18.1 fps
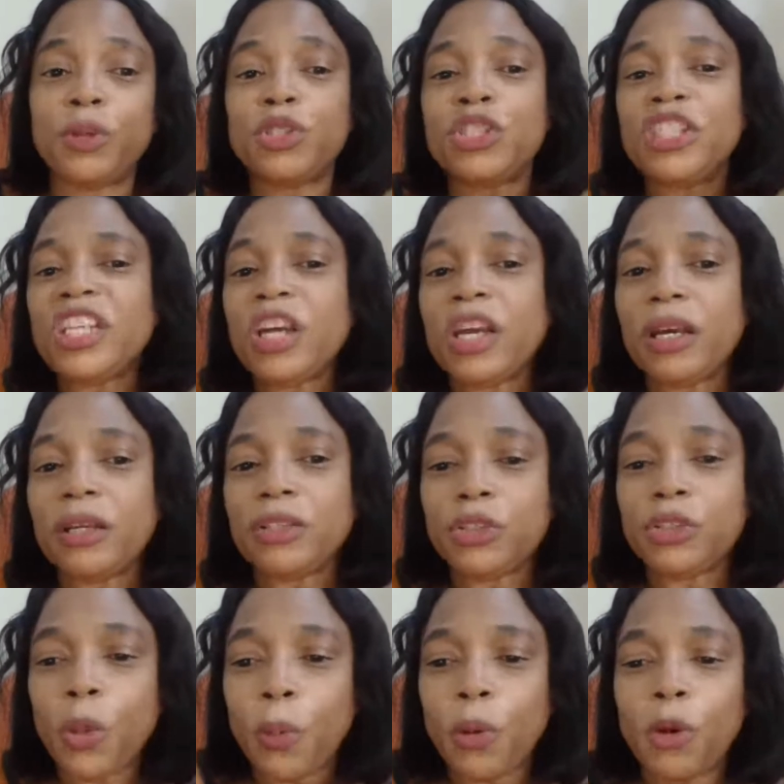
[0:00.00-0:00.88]
but
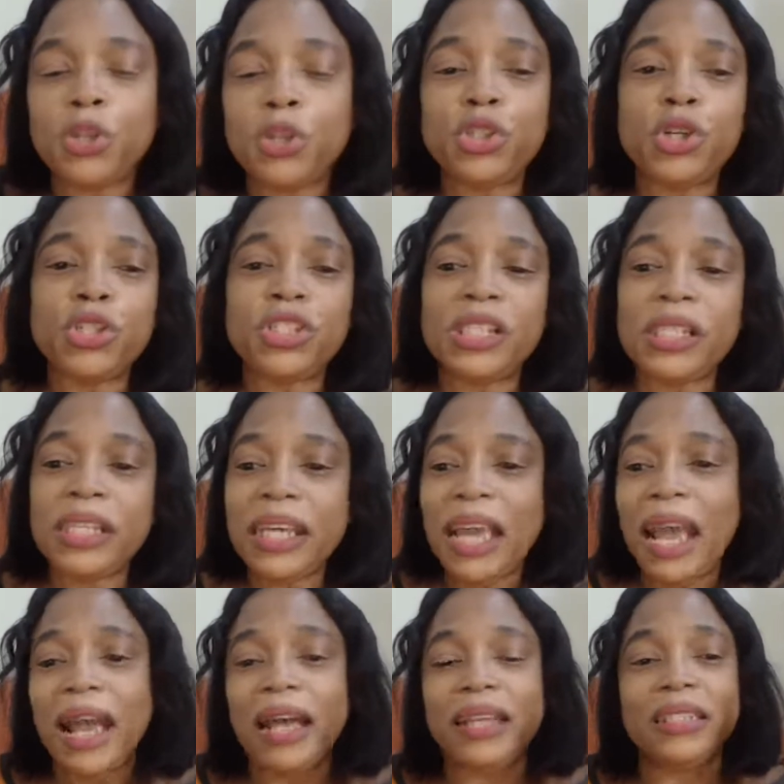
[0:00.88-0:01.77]

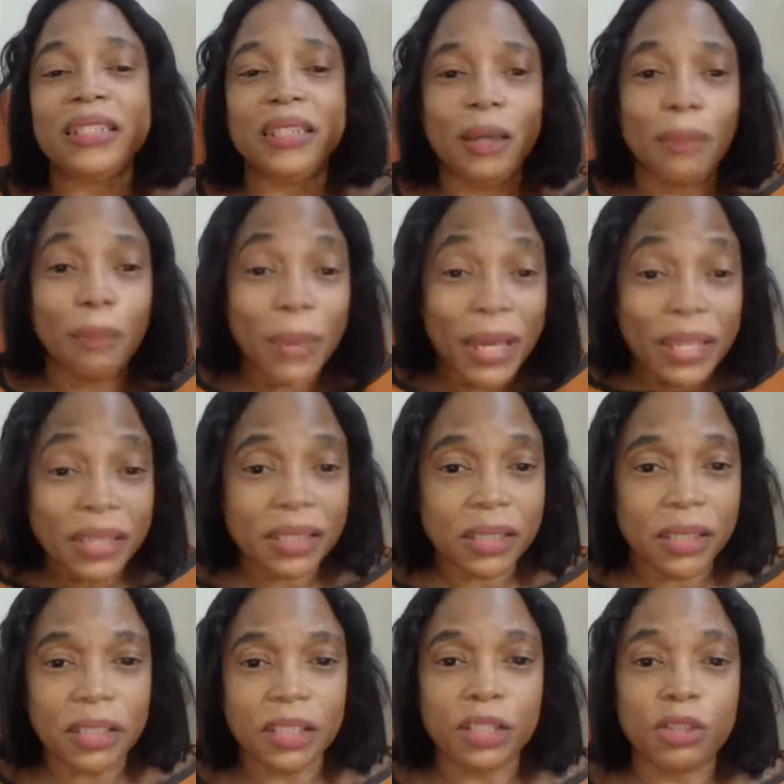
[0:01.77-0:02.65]
subconsciously and
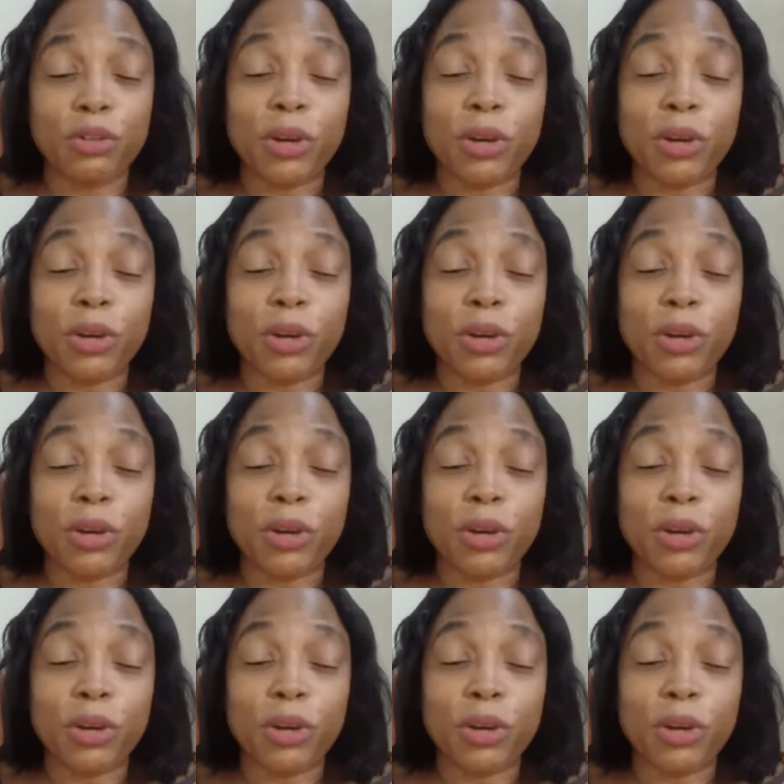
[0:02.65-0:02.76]
mentally,